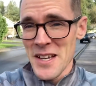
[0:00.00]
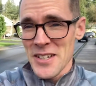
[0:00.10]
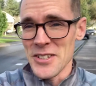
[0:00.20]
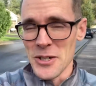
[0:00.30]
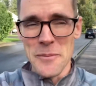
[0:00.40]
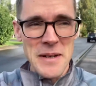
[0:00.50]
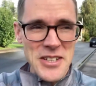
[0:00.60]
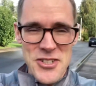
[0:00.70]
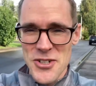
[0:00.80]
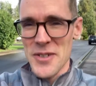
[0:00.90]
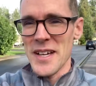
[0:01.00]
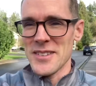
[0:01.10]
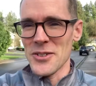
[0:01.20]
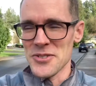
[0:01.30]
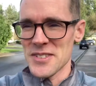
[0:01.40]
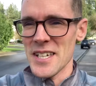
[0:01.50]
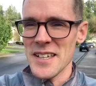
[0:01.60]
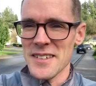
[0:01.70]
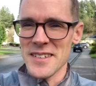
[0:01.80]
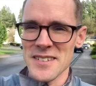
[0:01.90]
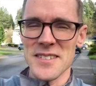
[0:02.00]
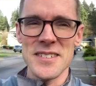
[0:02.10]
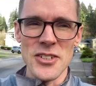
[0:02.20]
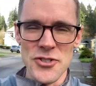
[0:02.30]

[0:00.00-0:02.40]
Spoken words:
you know, making sure that those tendons and